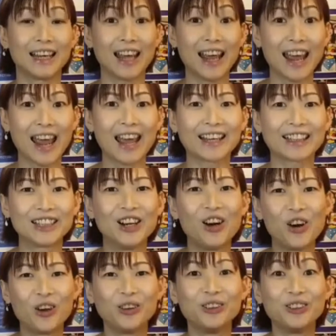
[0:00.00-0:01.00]
act
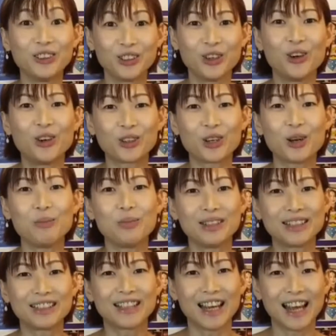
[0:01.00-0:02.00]
on your
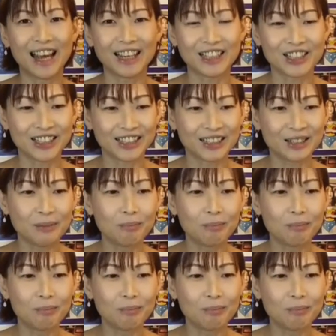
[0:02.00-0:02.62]
committed action.